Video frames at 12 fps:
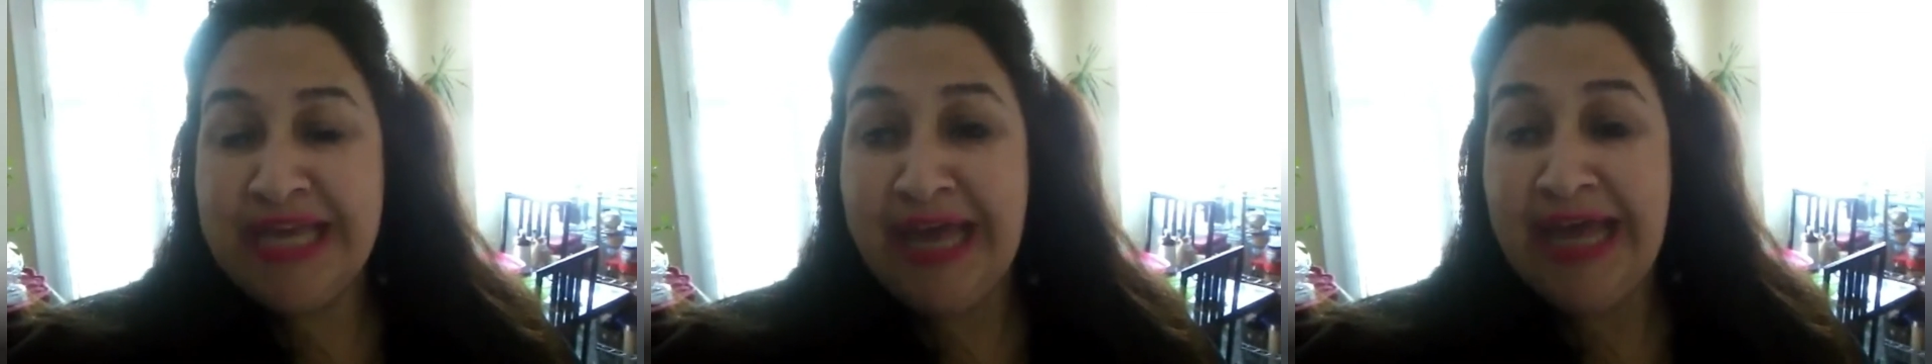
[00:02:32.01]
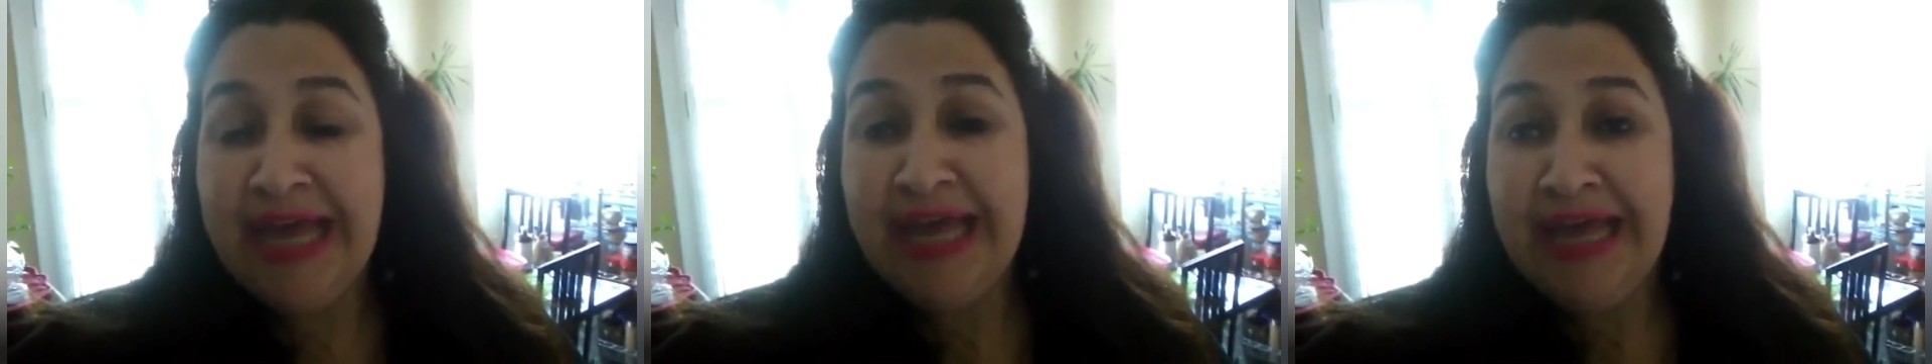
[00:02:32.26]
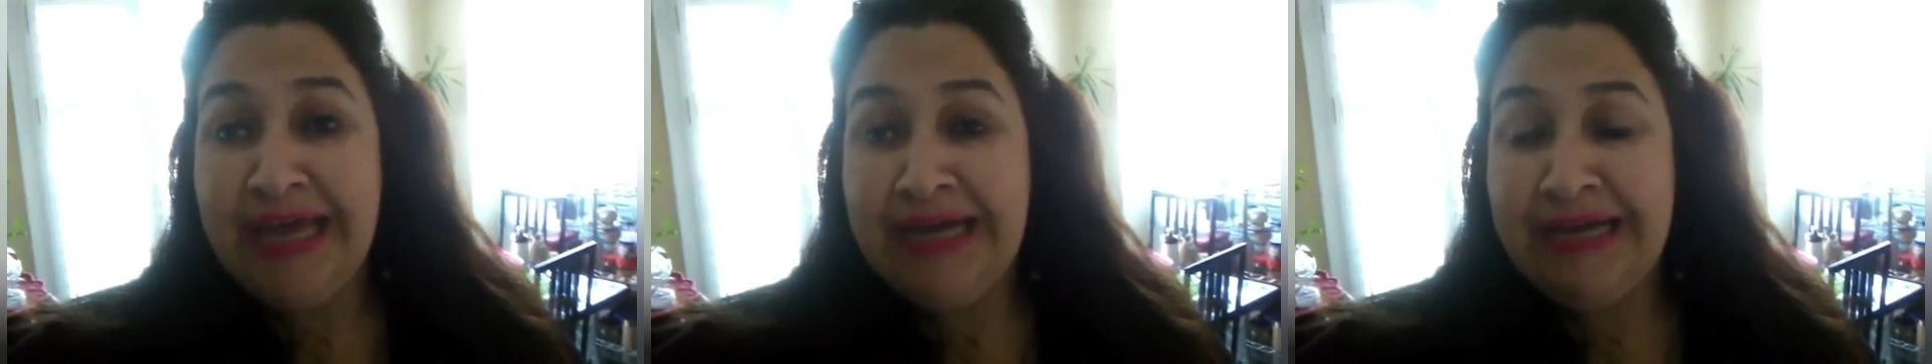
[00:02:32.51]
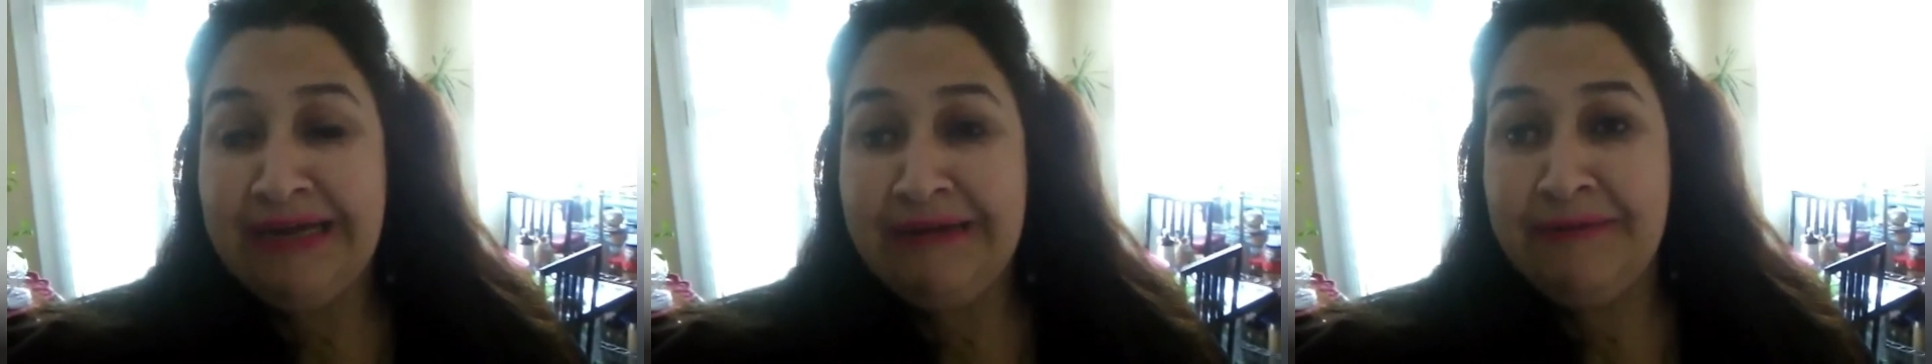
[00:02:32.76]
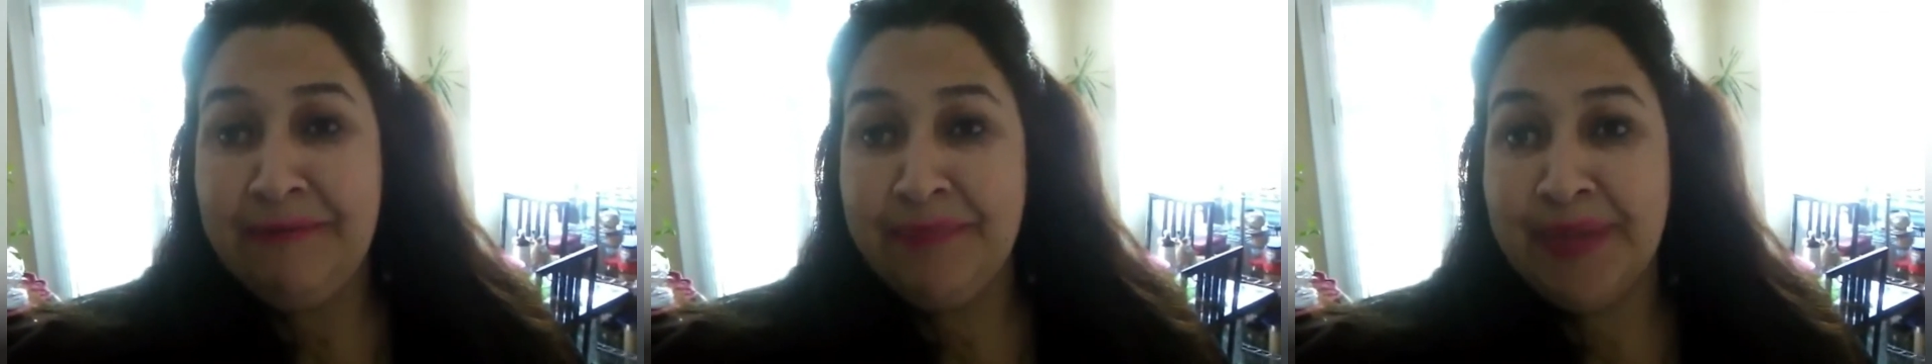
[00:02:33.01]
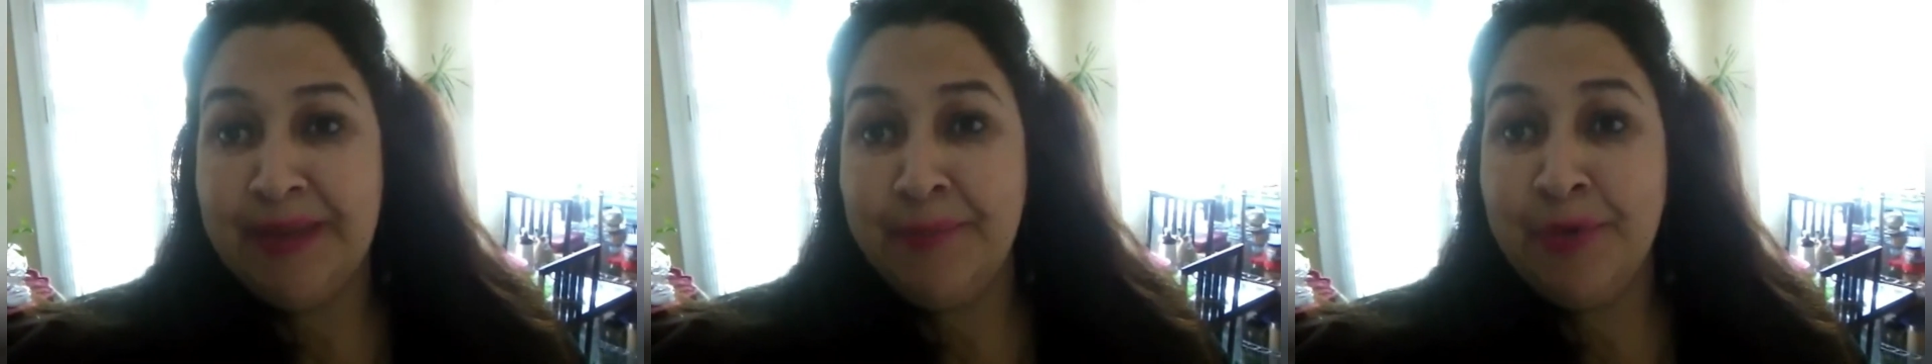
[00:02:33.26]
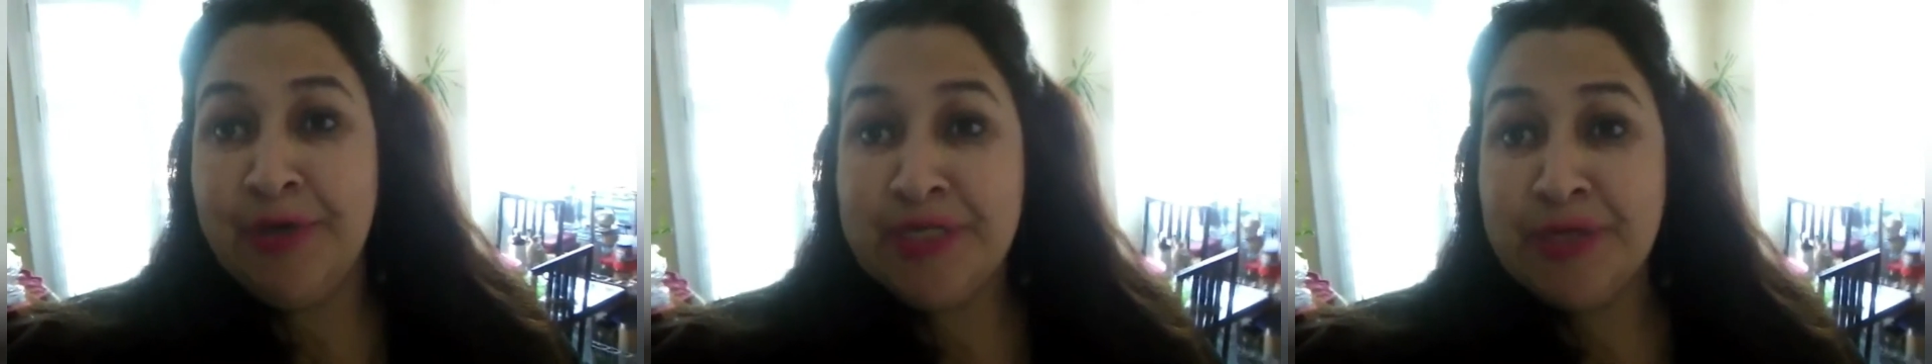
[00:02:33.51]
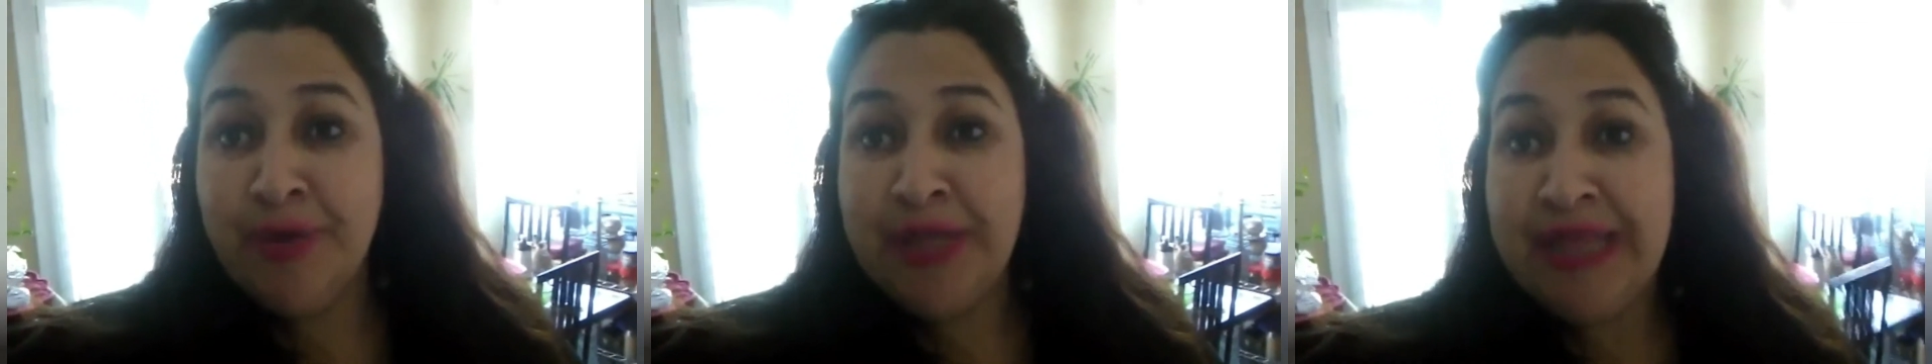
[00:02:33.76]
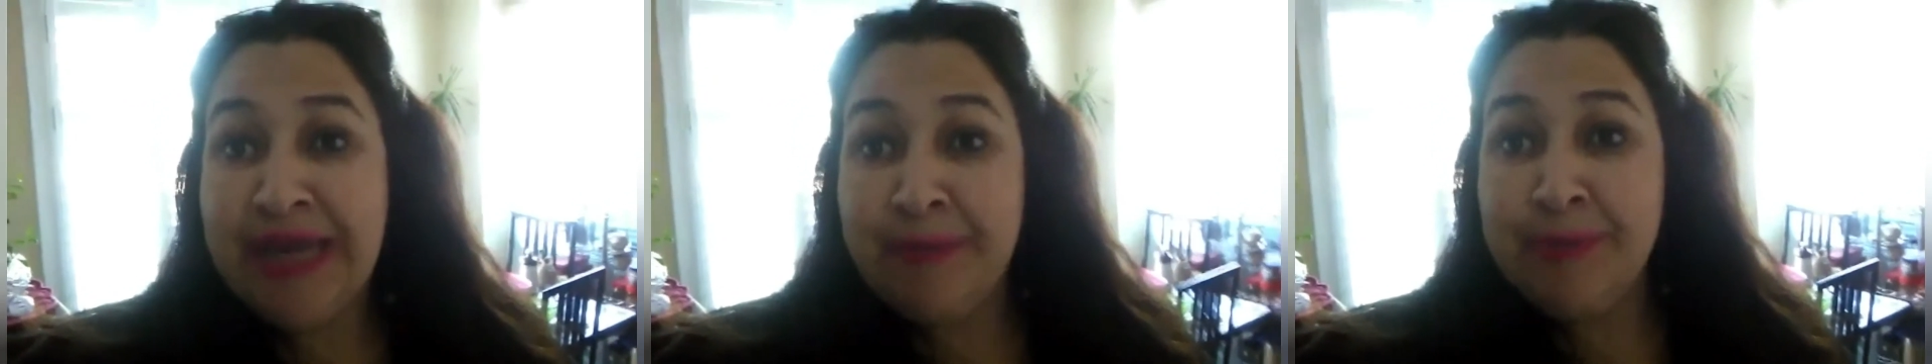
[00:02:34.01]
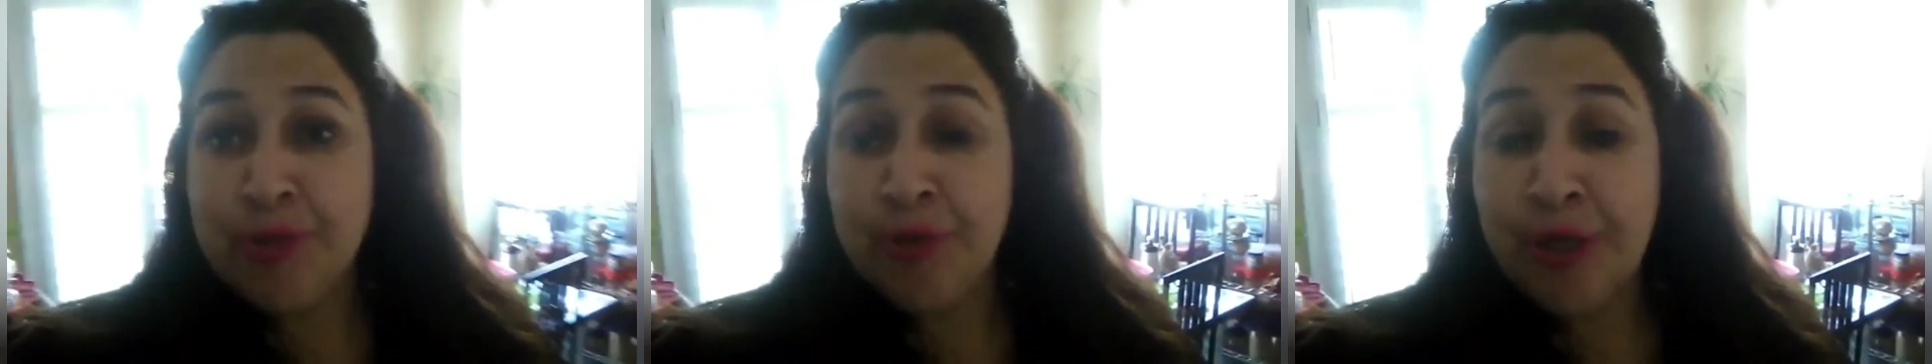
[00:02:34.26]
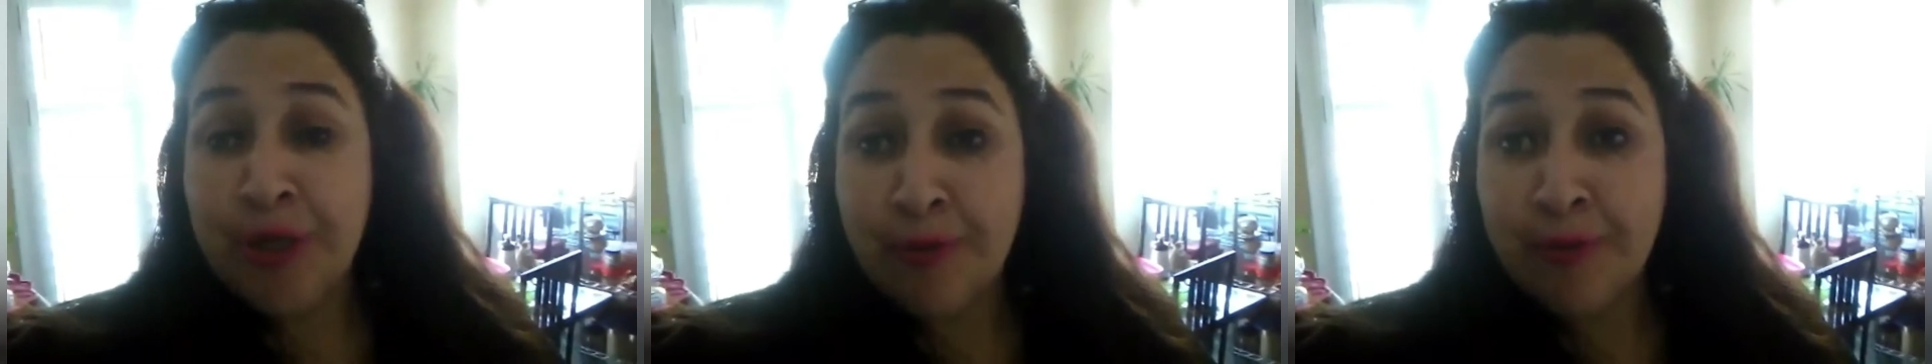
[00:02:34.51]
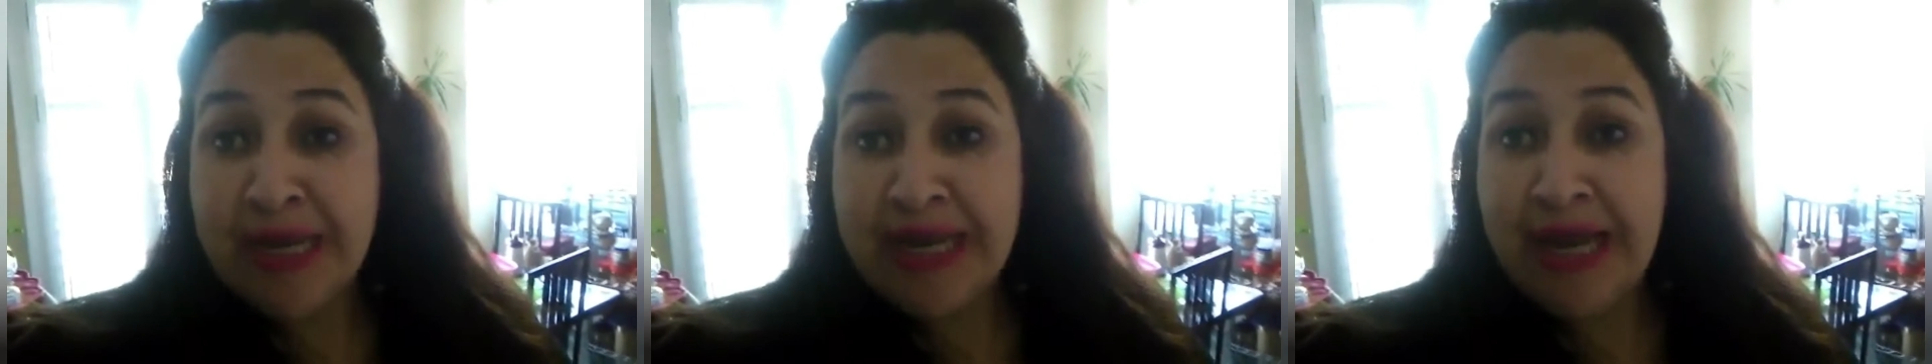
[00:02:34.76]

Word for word: Uh, um, print screen that I'm showing you right